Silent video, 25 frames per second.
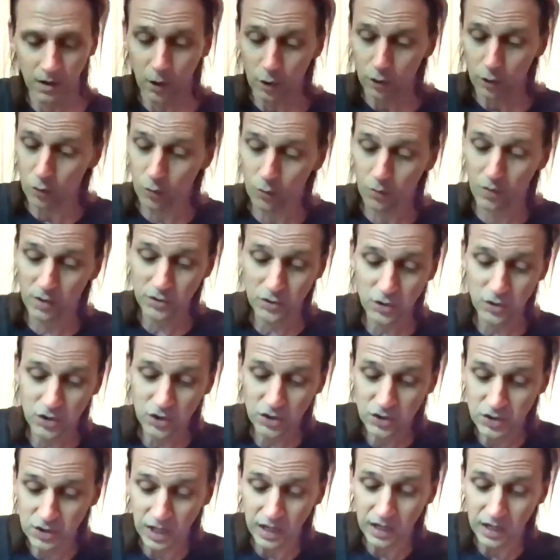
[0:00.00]
You must
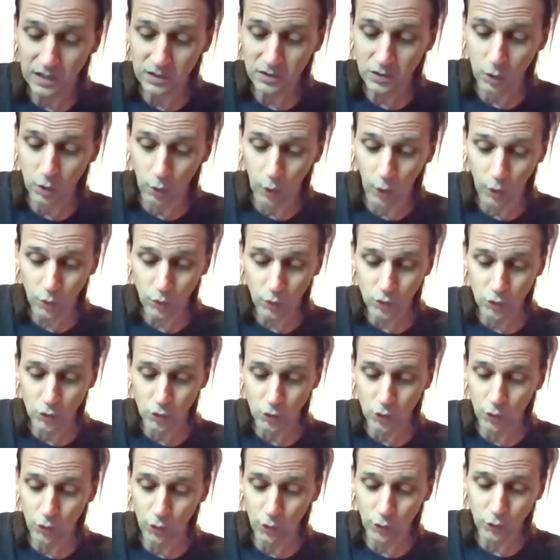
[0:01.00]
stay as close
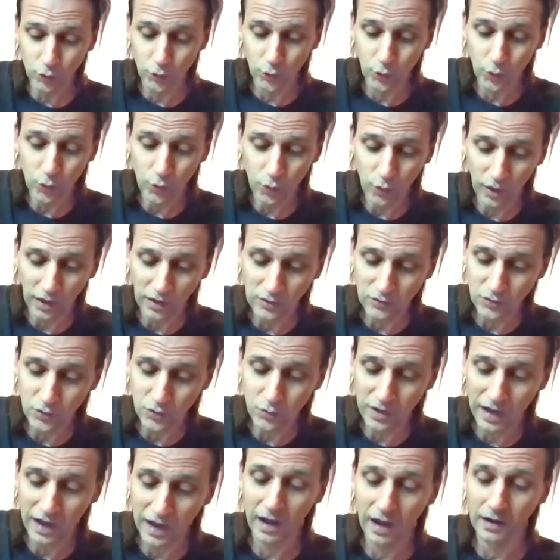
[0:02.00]
to the truth as you
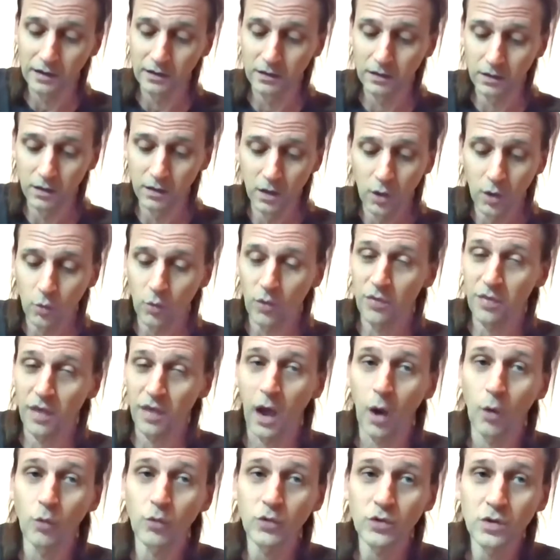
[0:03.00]
can,
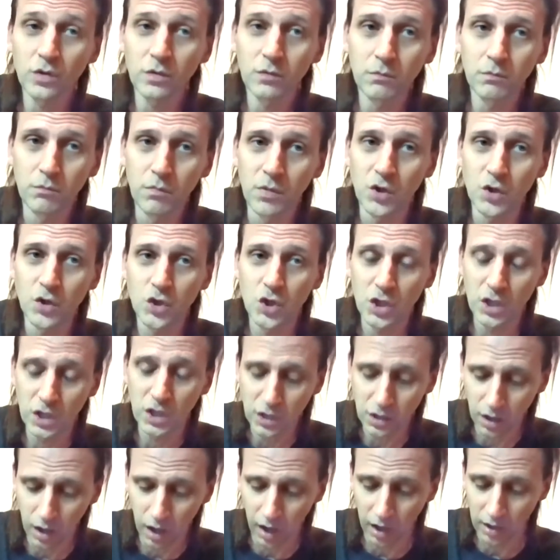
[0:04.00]
without
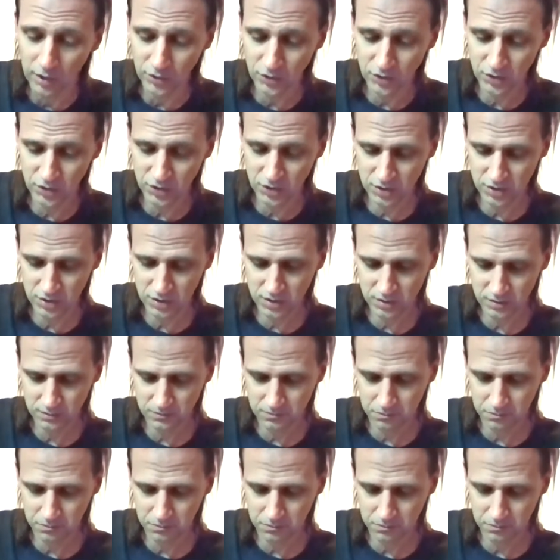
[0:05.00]
mentioning us.